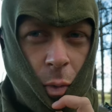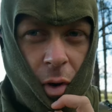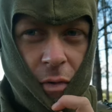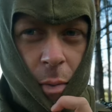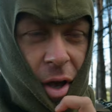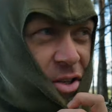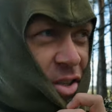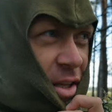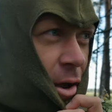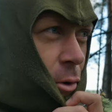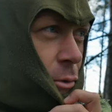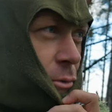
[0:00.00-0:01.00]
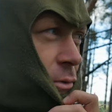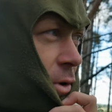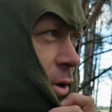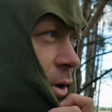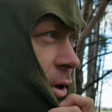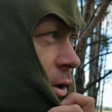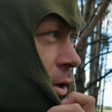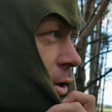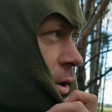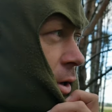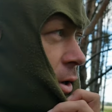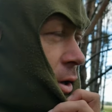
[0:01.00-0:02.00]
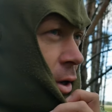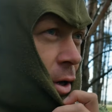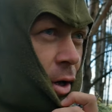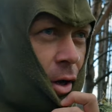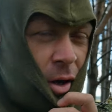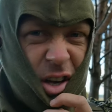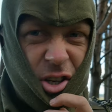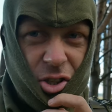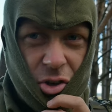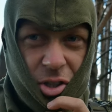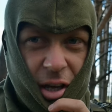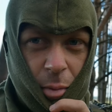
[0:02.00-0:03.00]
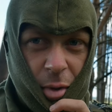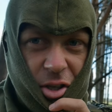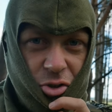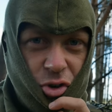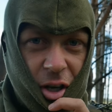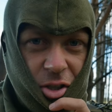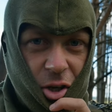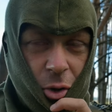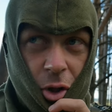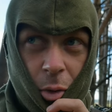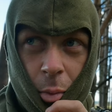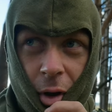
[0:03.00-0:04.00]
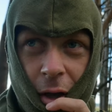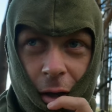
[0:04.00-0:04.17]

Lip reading: with a bit of stealth, it should take me straight to them.